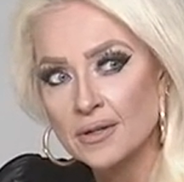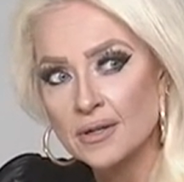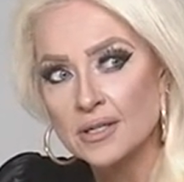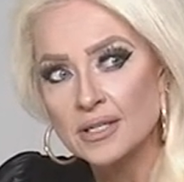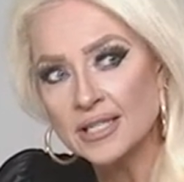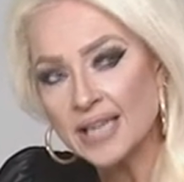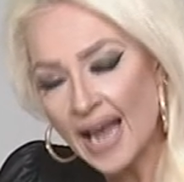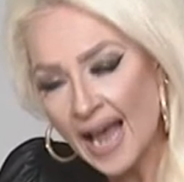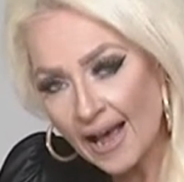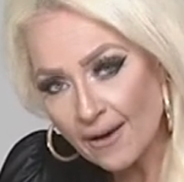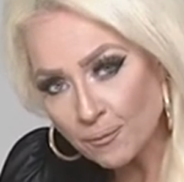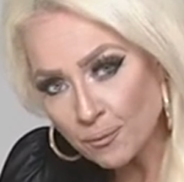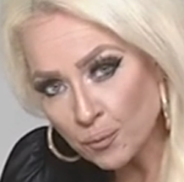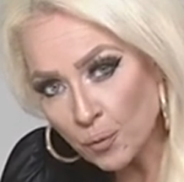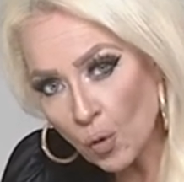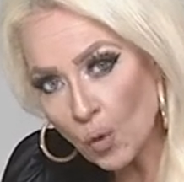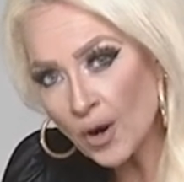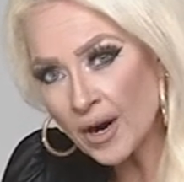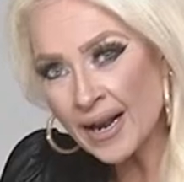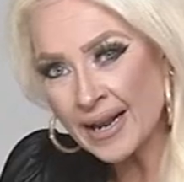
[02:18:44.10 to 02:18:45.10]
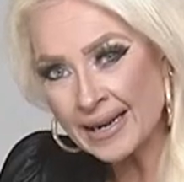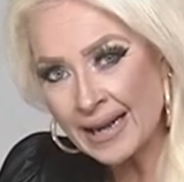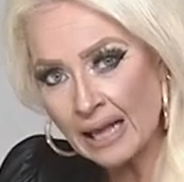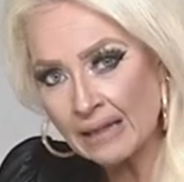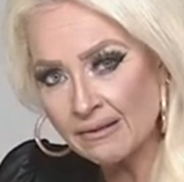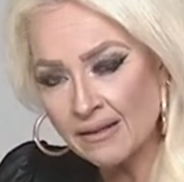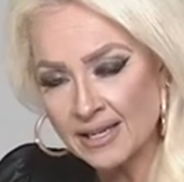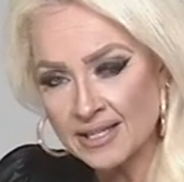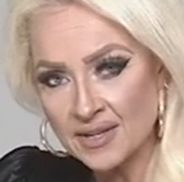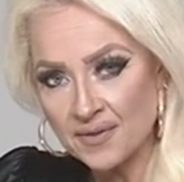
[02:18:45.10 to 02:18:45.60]
to have more and not
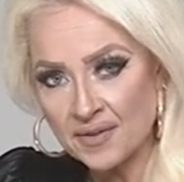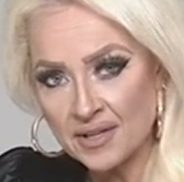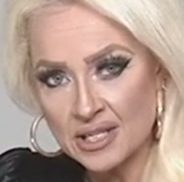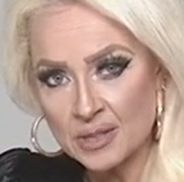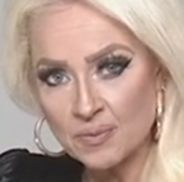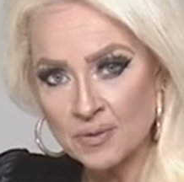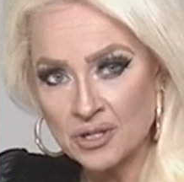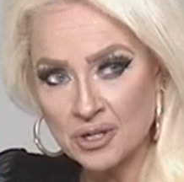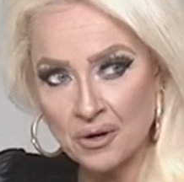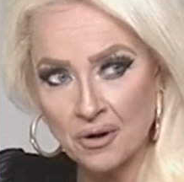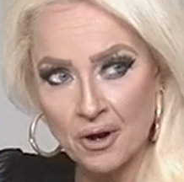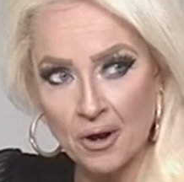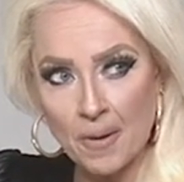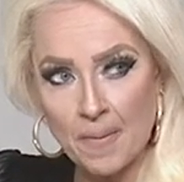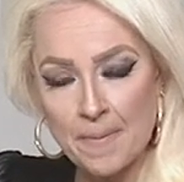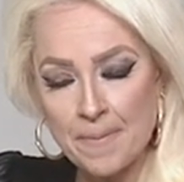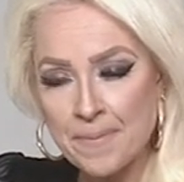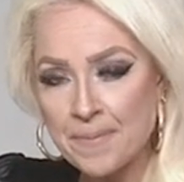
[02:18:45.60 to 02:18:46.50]
less of this material.